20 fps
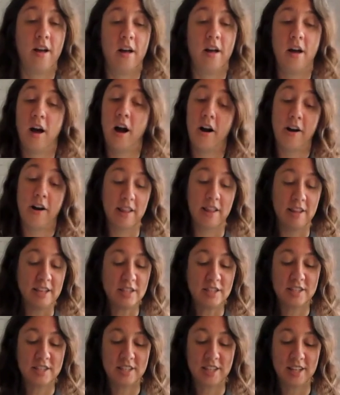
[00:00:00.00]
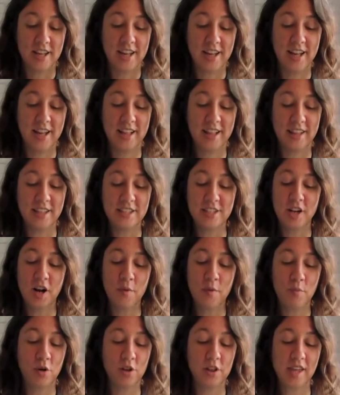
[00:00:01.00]
All right, let's start
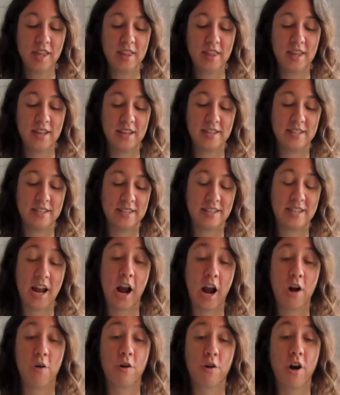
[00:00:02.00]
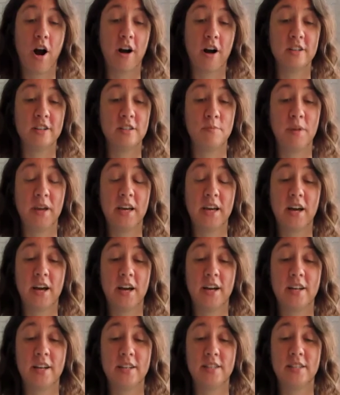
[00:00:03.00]
pulling these tarot cards
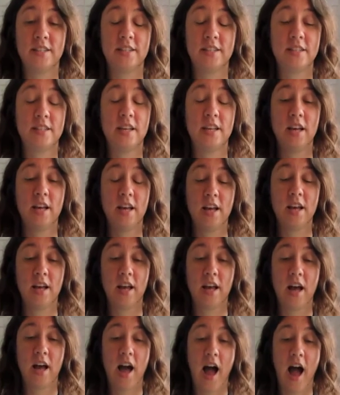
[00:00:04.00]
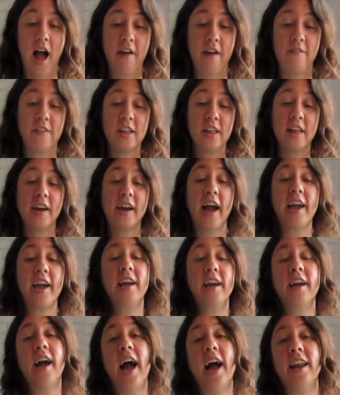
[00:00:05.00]
because I feel like I
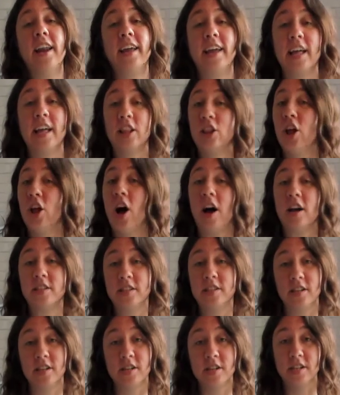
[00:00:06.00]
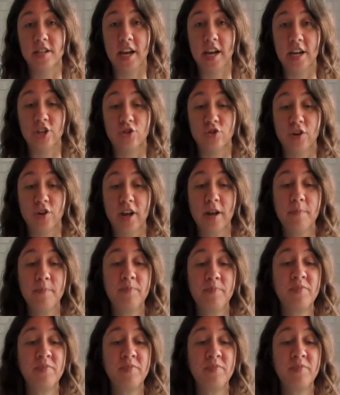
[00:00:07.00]
can kind of get lost in a daydream.